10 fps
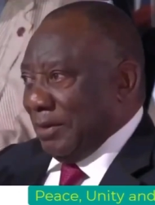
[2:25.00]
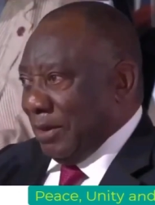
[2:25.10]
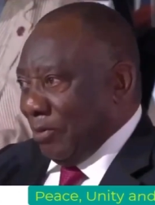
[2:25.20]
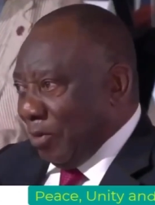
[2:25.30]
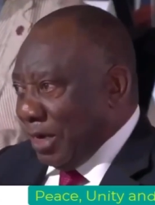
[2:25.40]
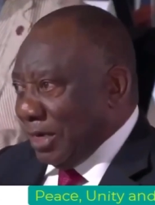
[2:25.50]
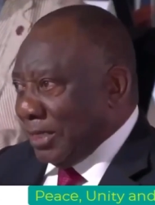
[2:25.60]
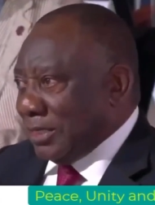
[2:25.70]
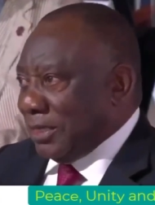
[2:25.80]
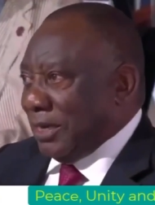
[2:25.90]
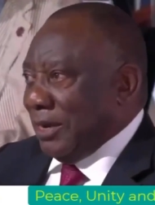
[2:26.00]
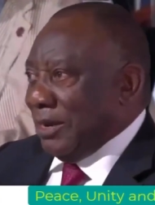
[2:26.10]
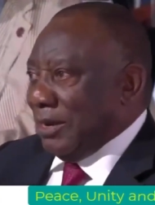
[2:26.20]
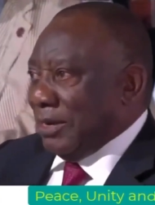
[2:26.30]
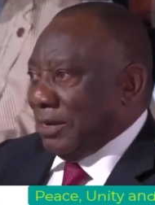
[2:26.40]
the world
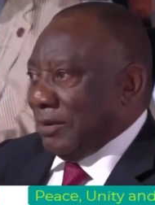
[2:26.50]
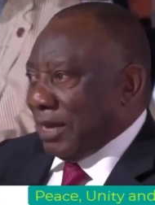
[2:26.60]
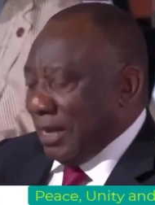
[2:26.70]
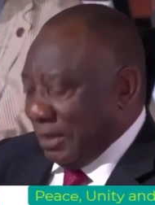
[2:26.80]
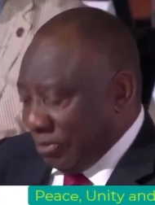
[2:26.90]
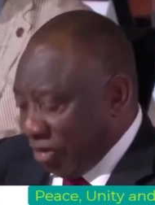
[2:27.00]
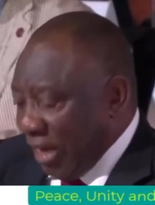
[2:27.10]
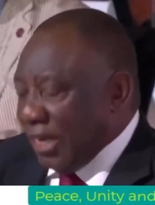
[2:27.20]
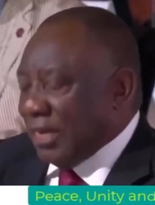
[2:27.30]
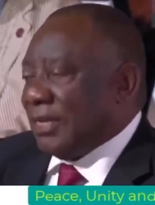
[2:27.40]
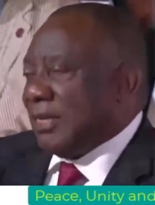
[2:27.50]
can trade